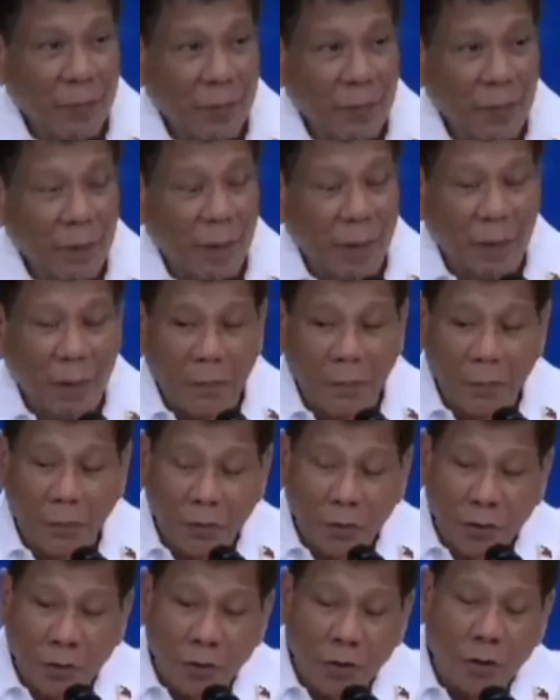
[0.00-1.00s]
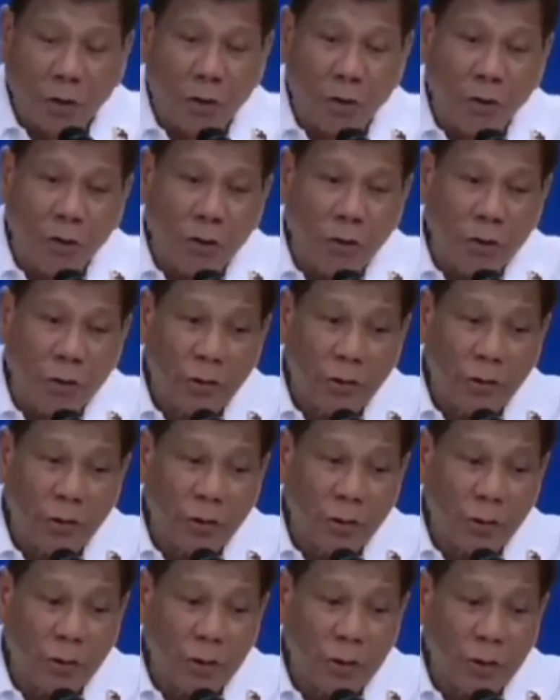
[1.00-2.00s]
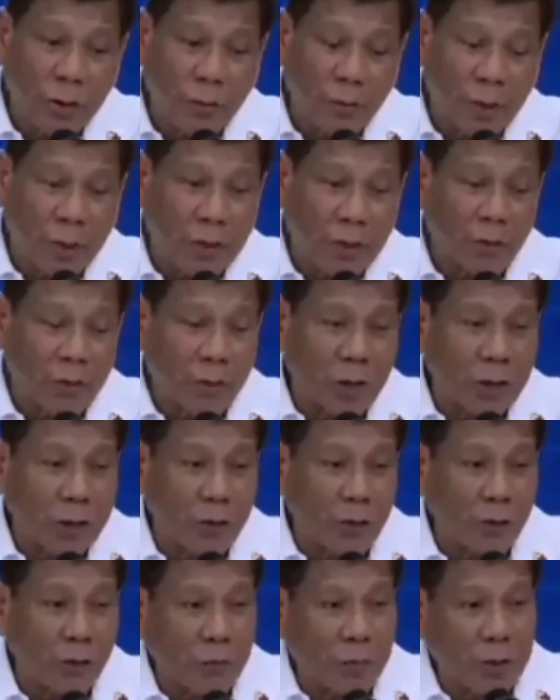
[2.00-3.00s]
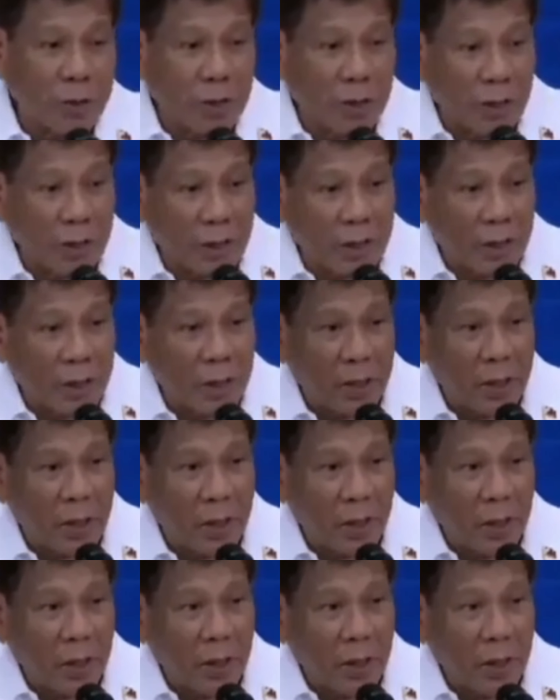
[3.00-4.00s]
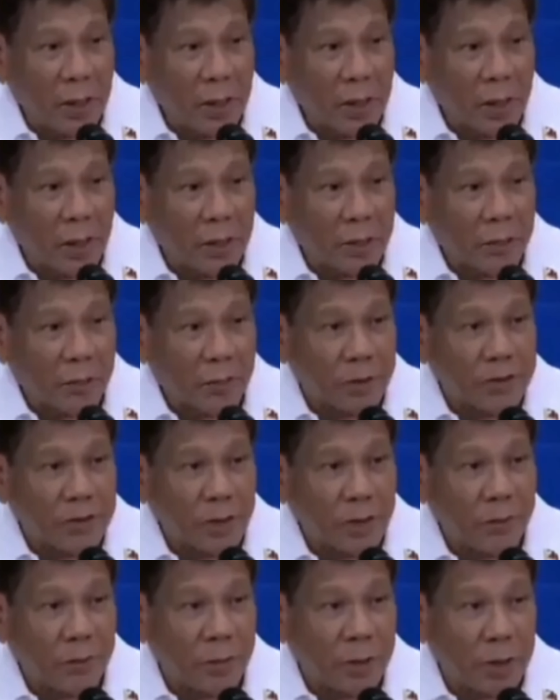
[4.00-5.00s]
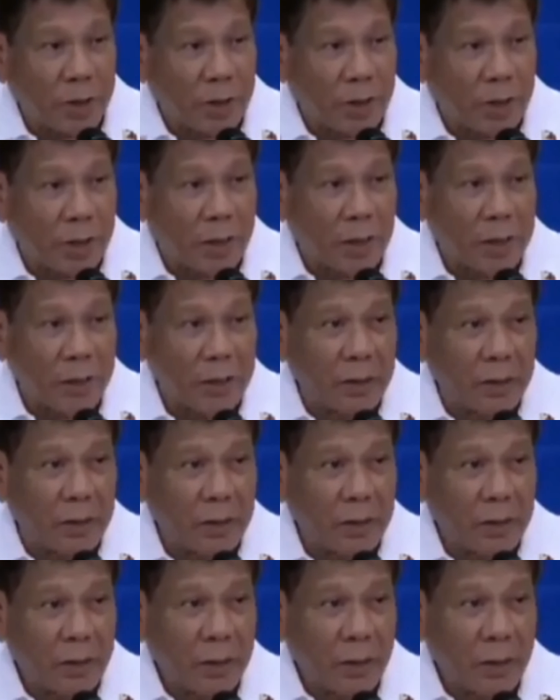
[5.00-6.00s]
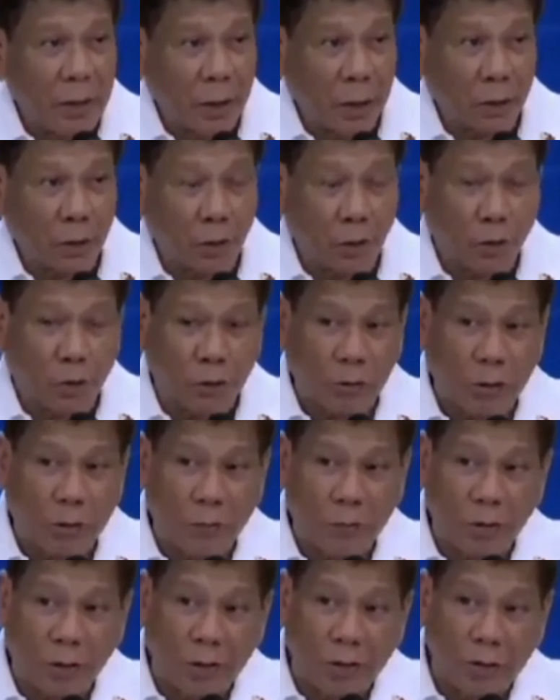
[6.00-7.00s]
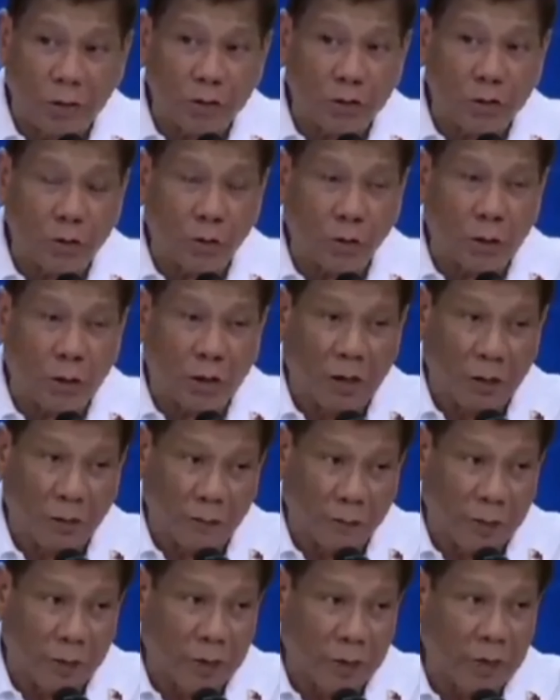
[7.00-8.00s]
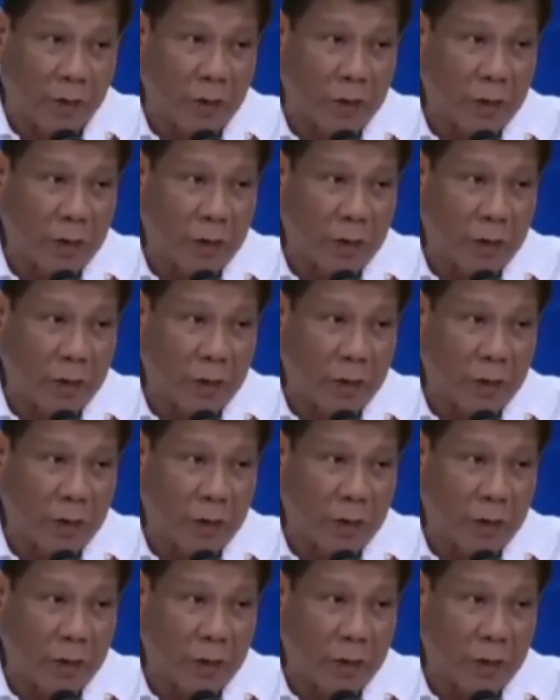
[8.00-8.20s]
Na alam ko noon na meron tayong binili na arma sa Amerika, it took them years to deliver.